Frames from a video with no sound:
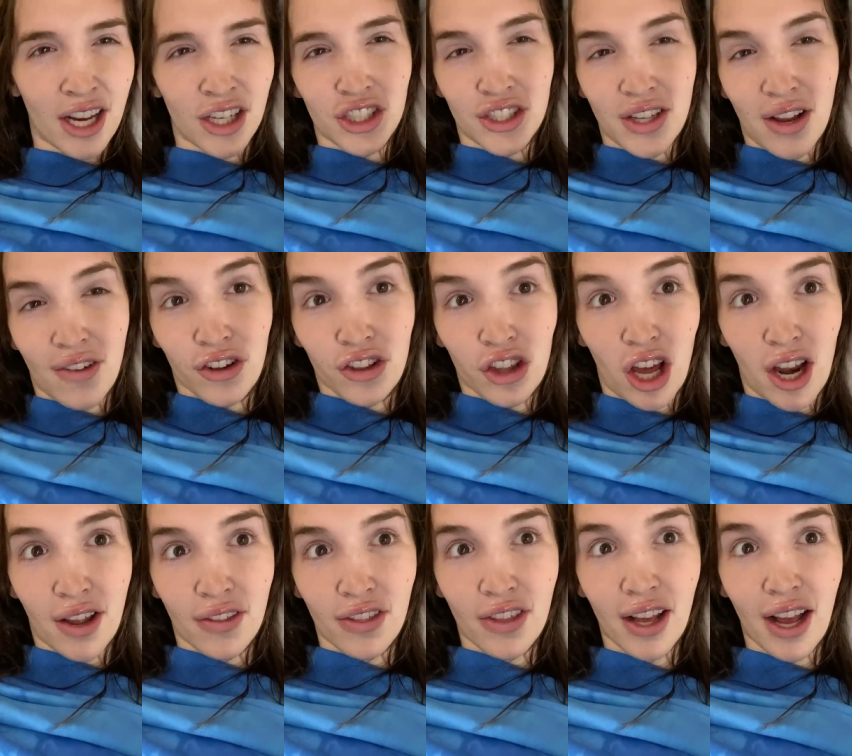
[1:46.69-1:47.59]
I just never thought
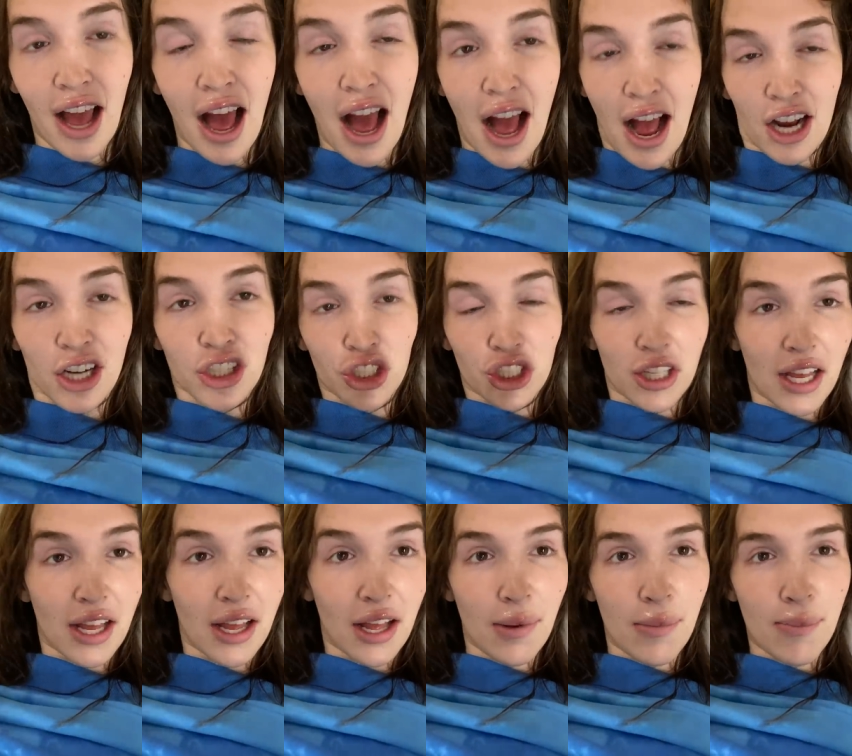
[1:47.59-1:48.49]
I'd like
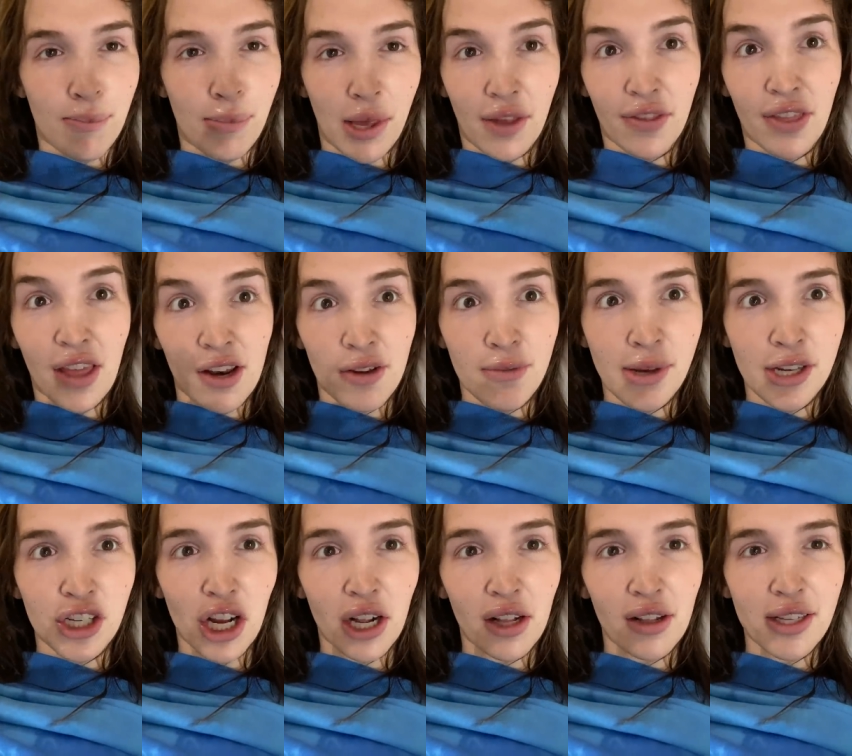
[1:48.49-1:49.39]
actually be at the end of my
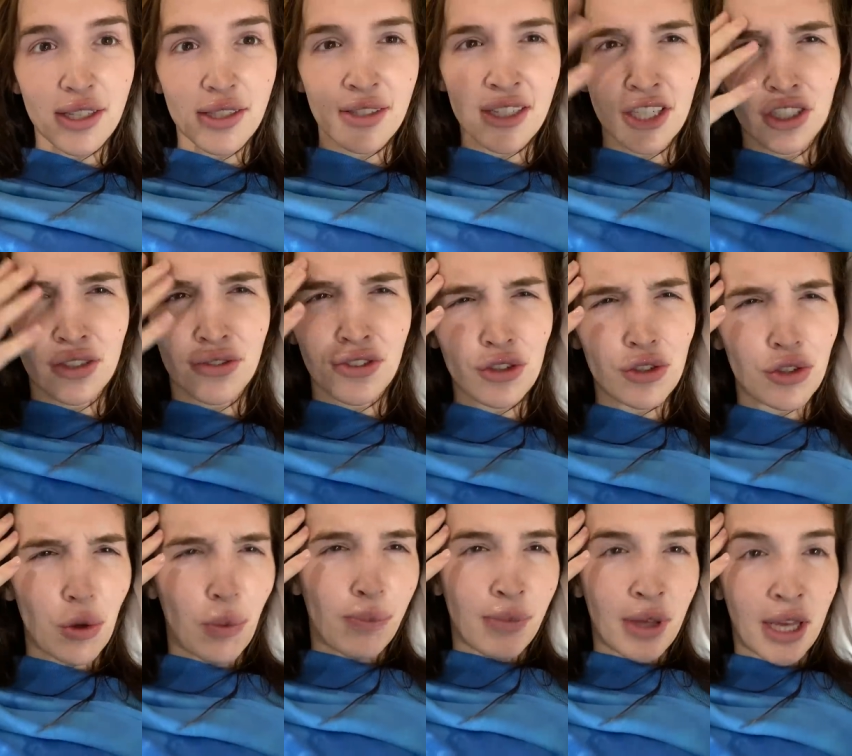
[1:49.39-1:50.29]
checklist, and I just feel
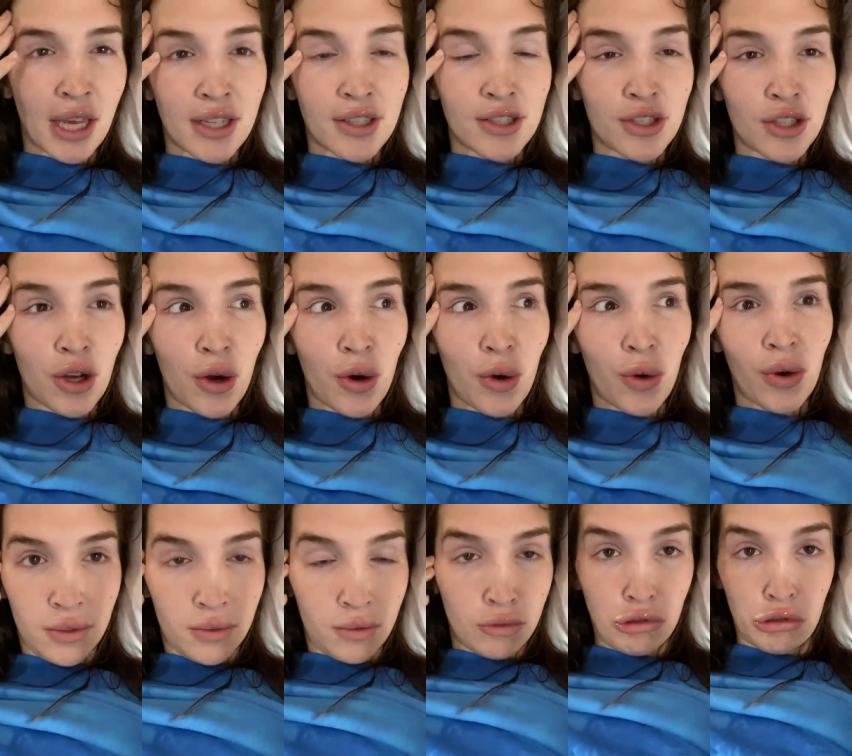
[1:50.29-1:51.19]
so me and
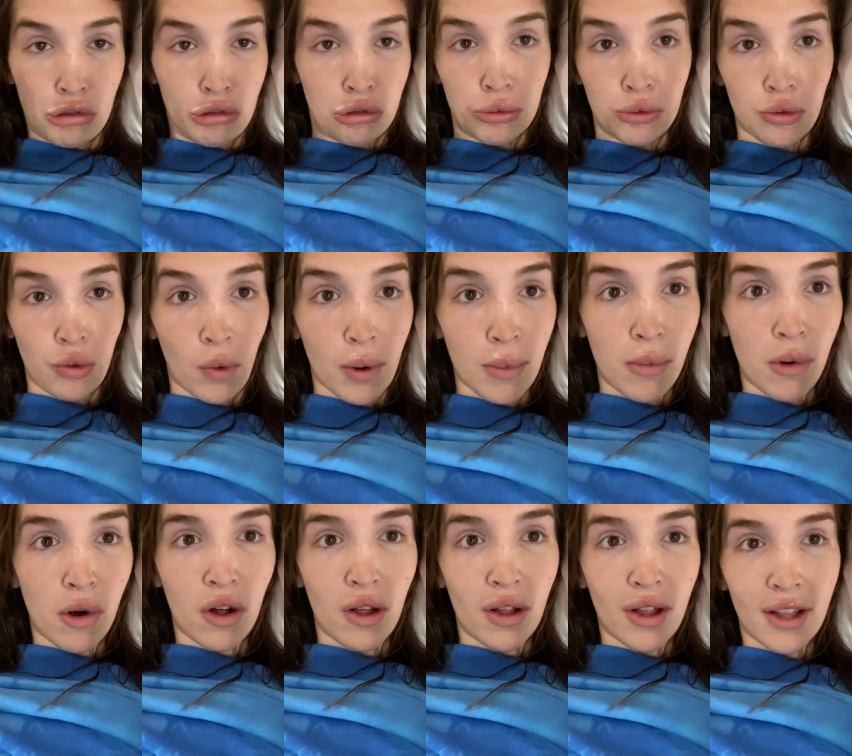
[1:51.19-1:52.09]
so just
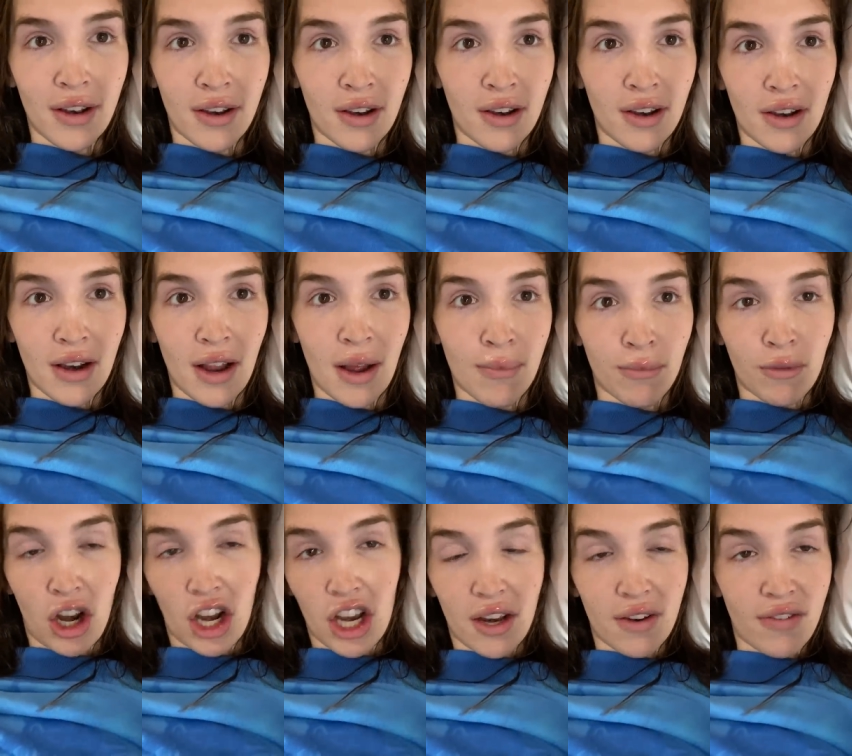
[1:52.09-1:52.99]
normal, and I'm
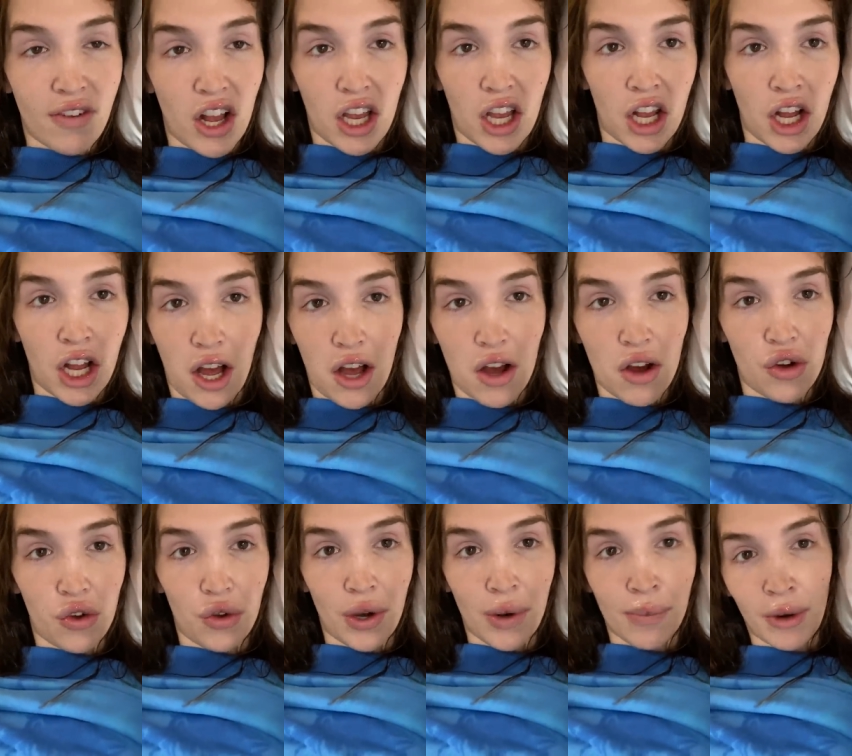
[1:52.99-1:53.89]
ready to fucking
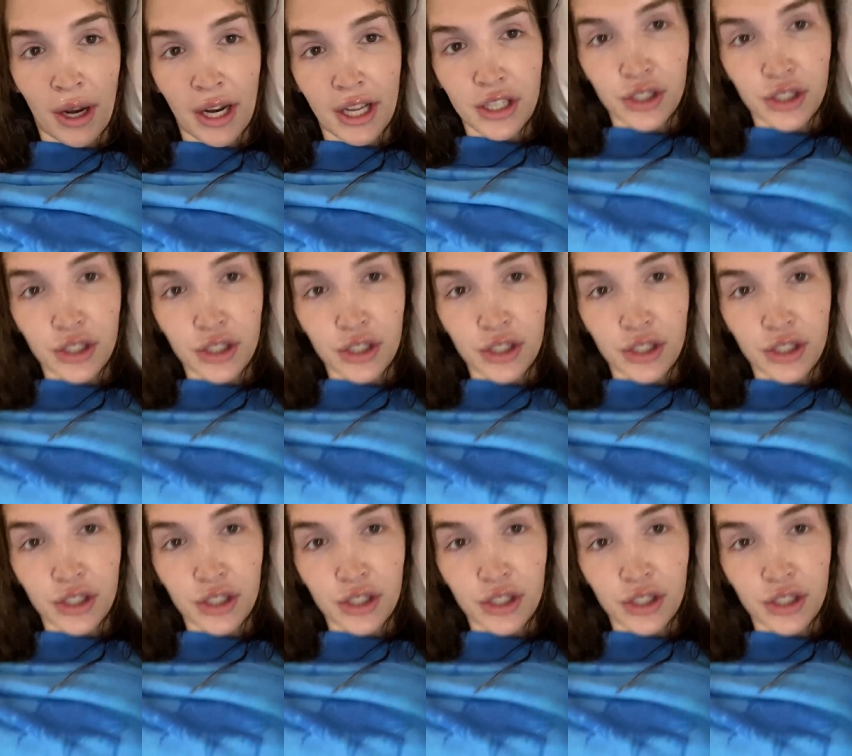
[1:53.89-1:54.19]
go, and I'm ready